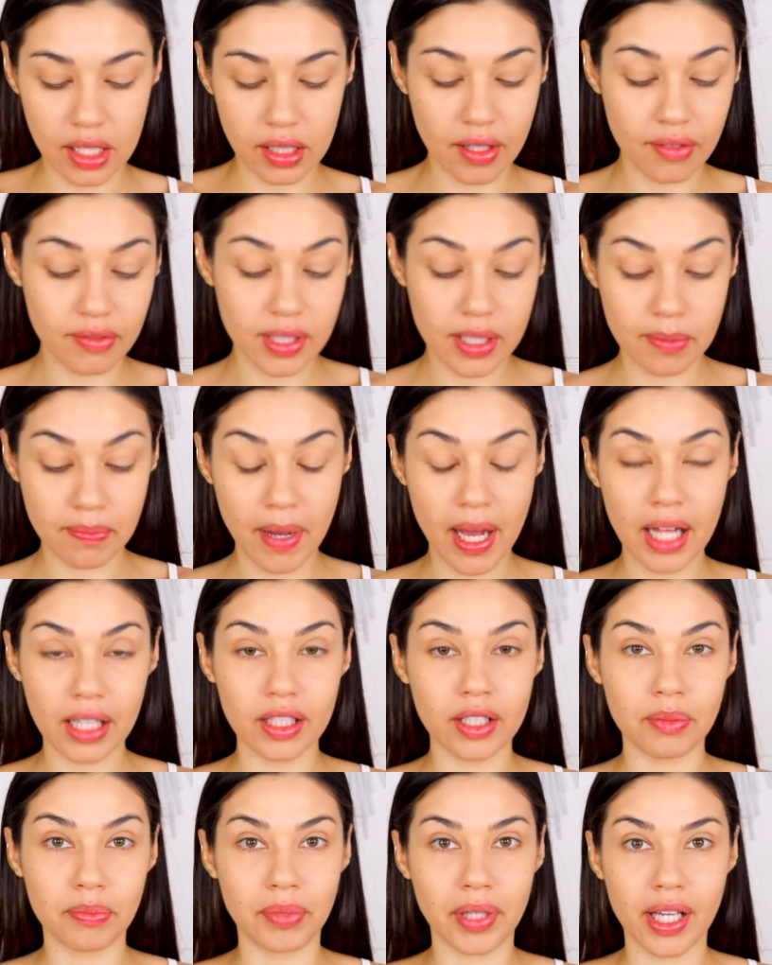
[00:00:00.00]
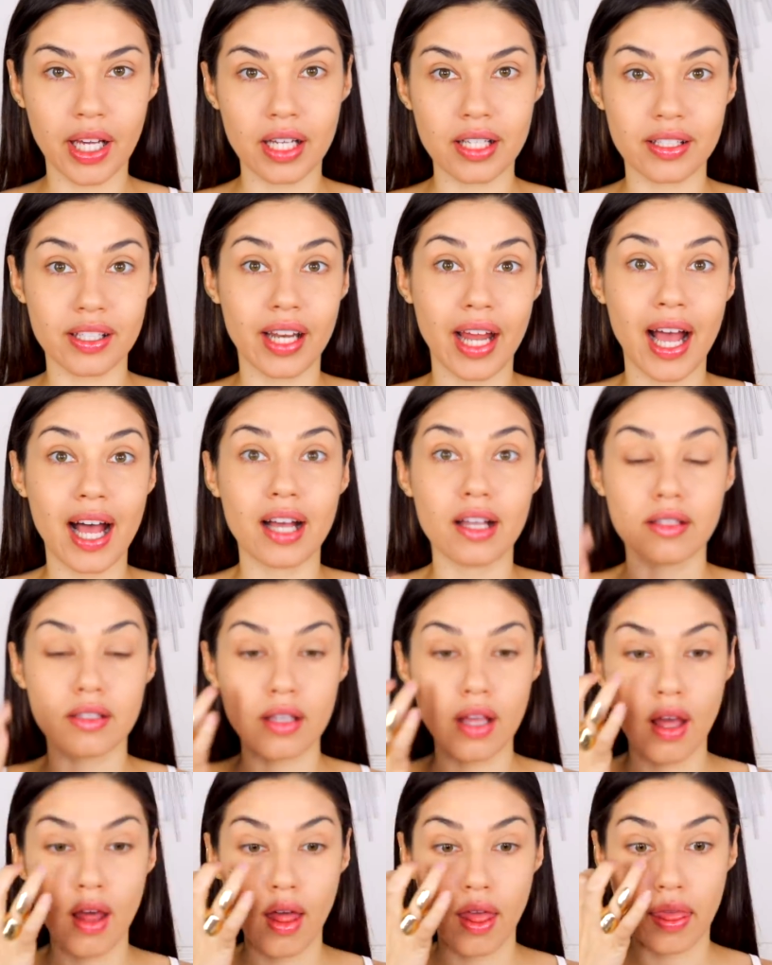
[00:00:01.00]
I love this palette because it has
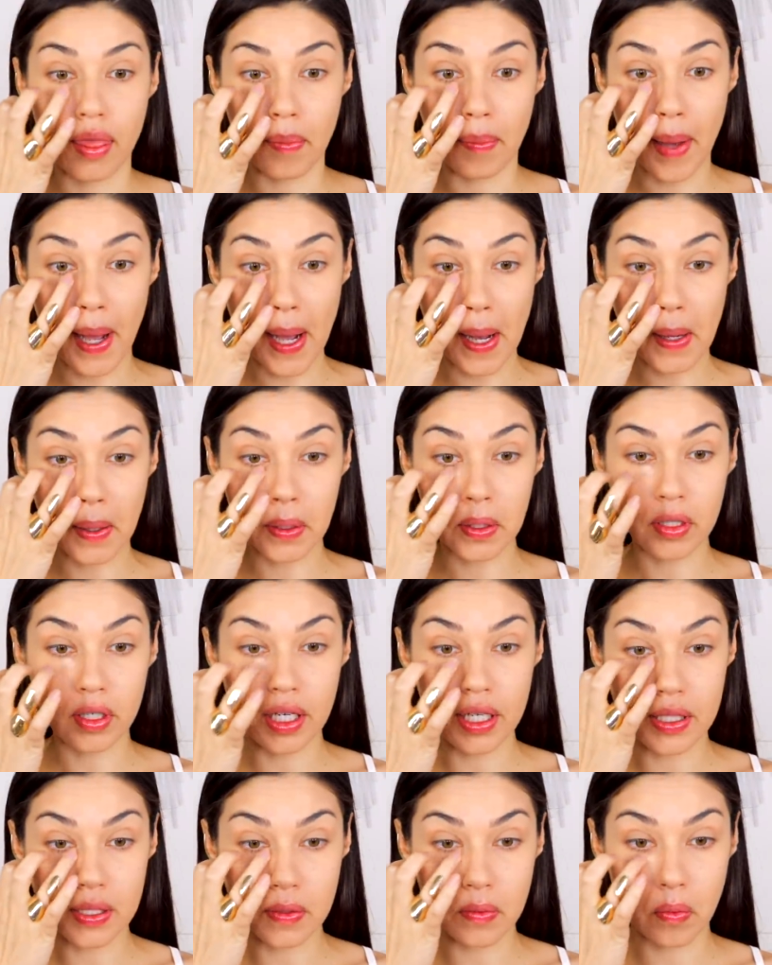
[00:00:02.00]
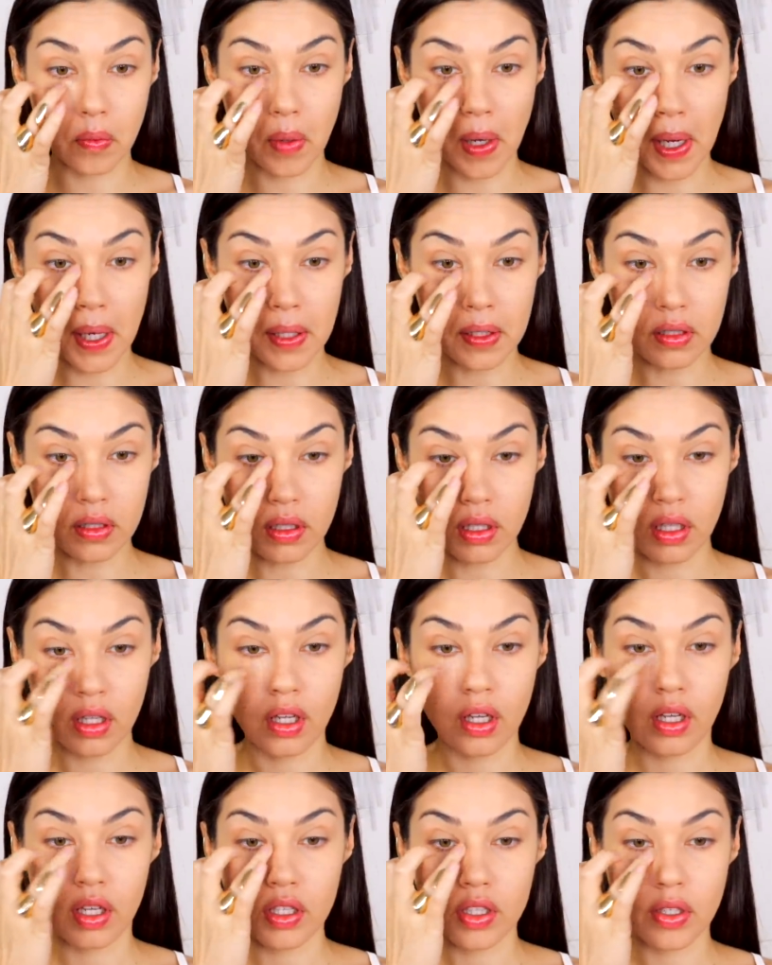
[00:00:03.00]
the powder as well
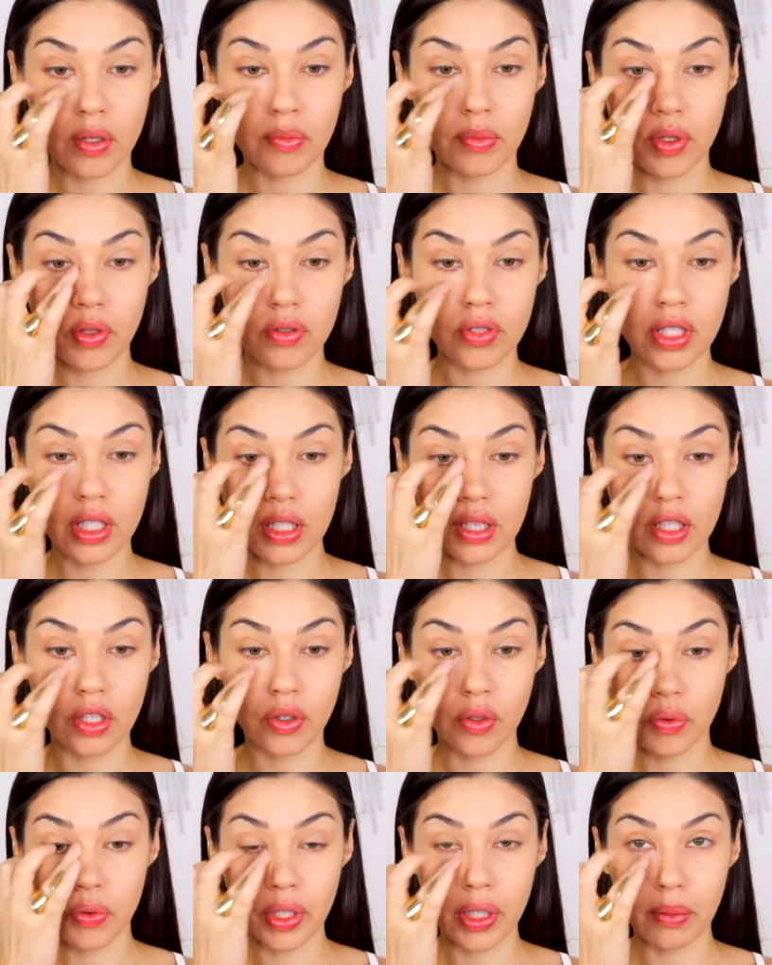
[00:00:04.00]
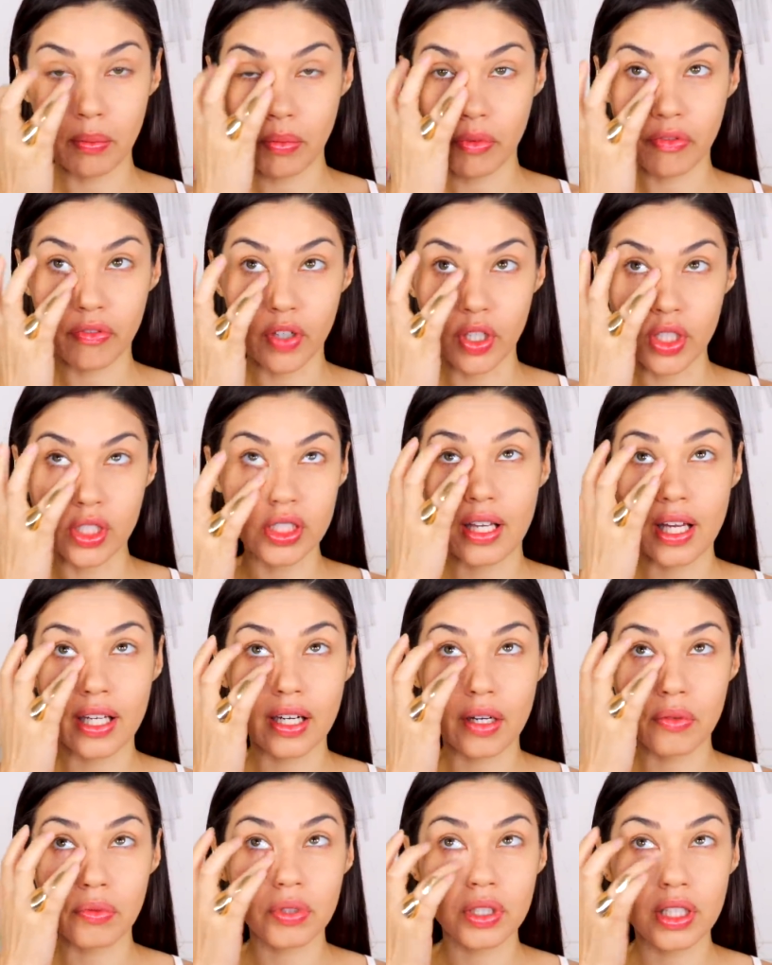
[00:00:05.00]
so I'm using the cream first. And
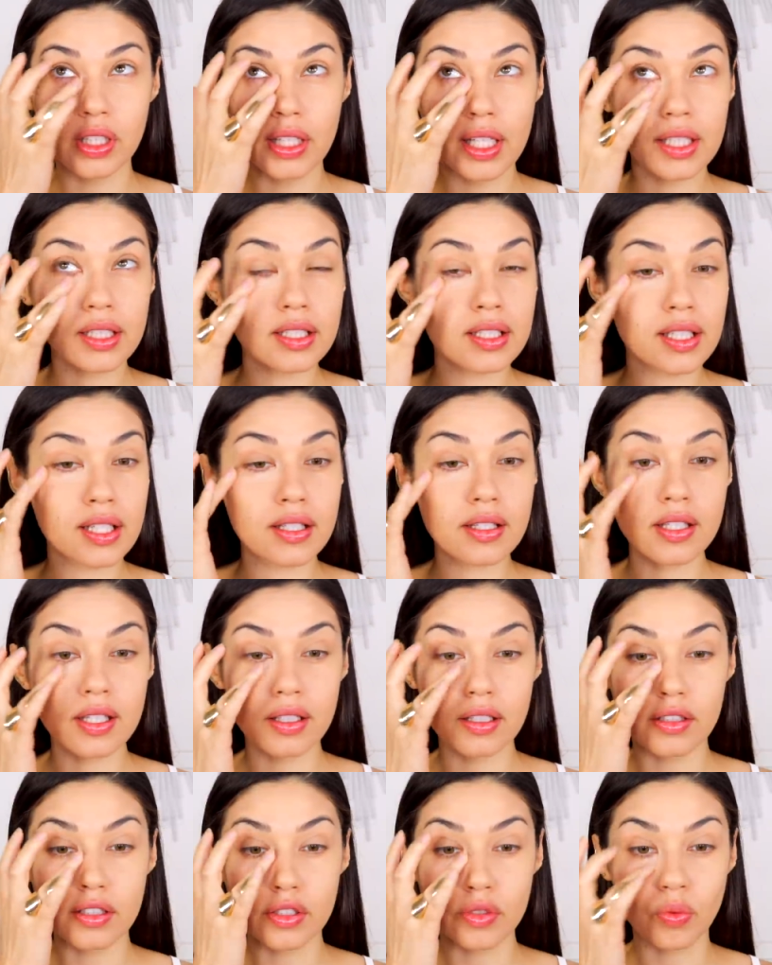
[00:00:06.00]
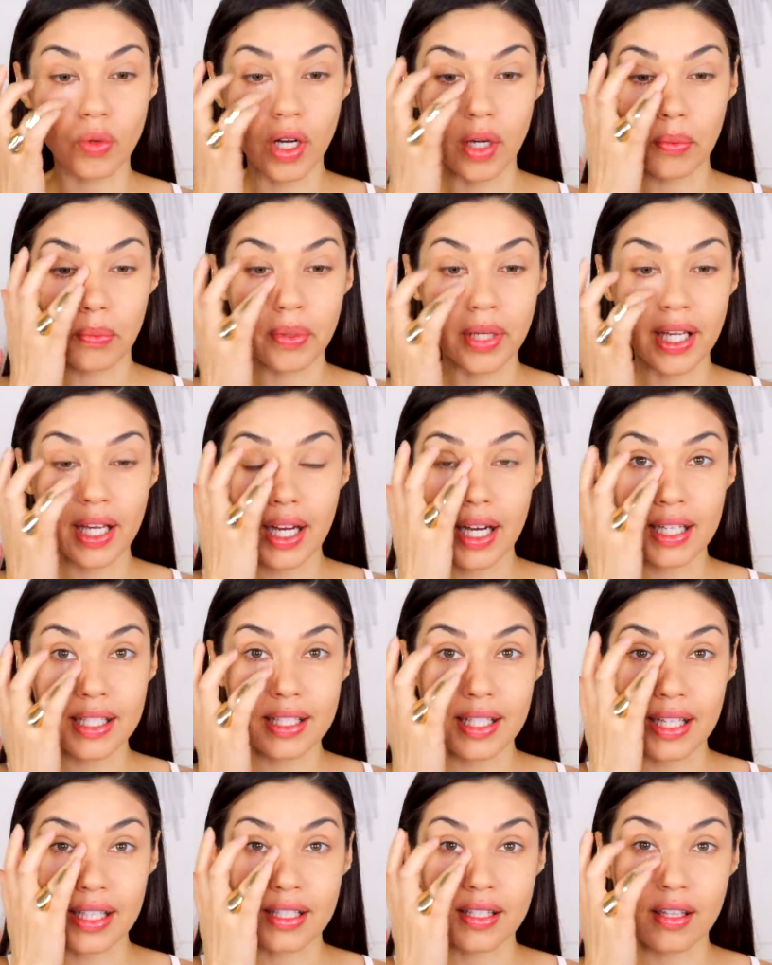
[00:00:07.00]
I really like this concealer as well
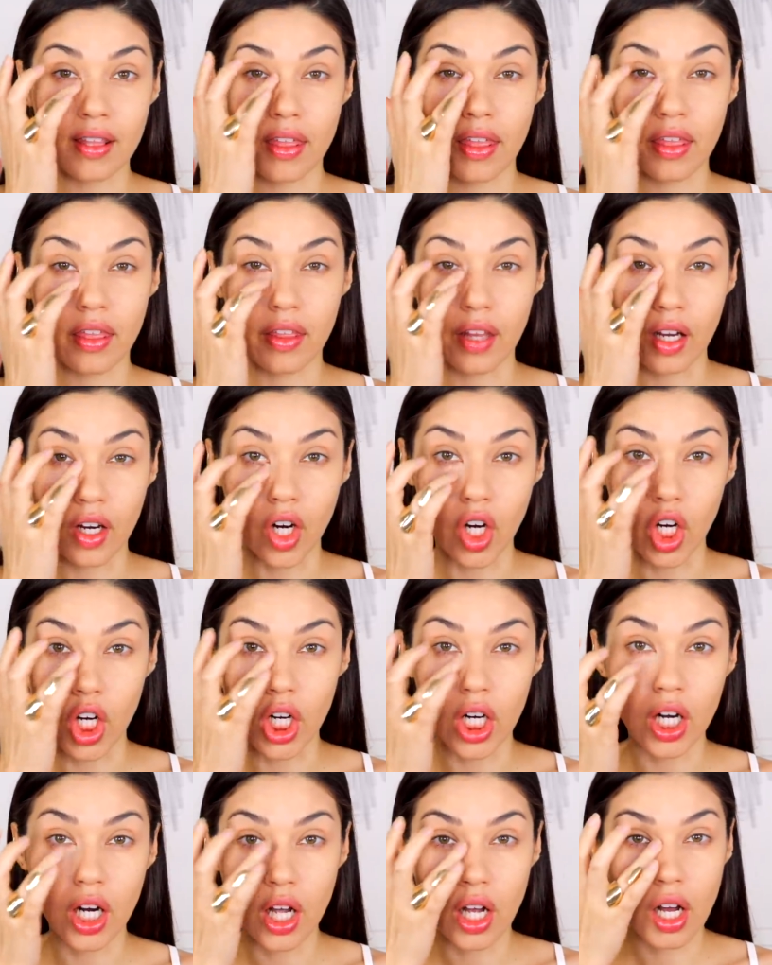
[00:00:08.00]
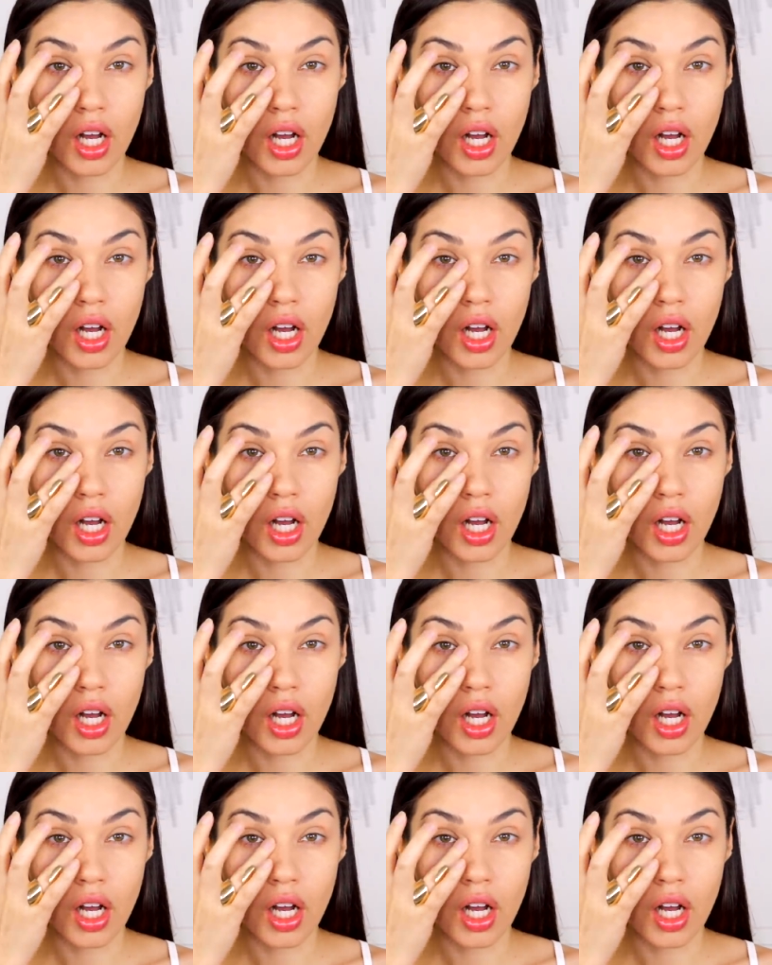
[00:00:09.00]
because it's thicker.